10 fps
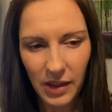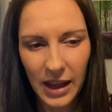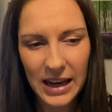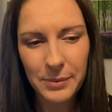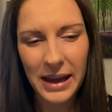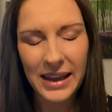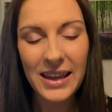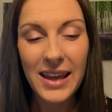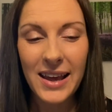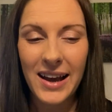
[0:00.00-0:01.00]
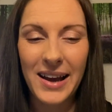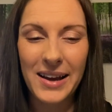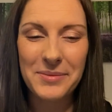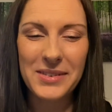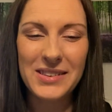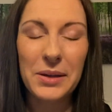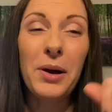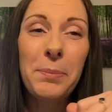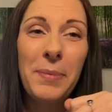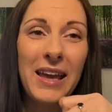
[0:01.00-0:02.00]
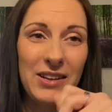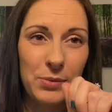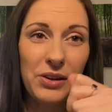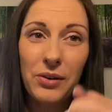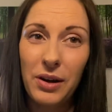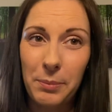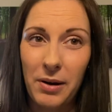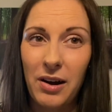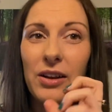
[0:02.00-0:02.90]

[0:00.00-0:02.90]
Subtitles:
Anyway, so I bit into a yogurt bar,